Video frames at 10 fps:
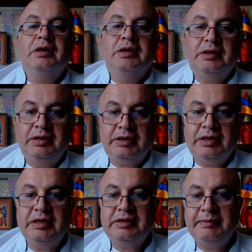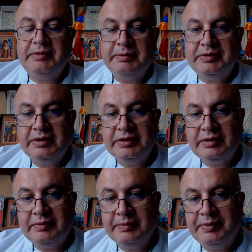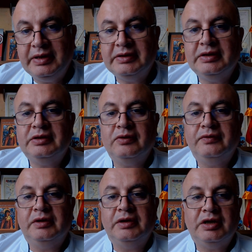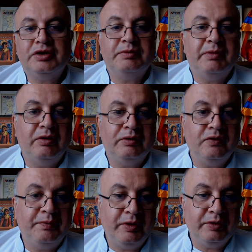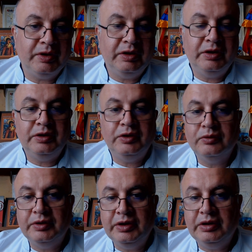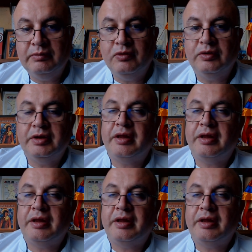The key symptoms is the presence of the large amount of protein in the urine, more than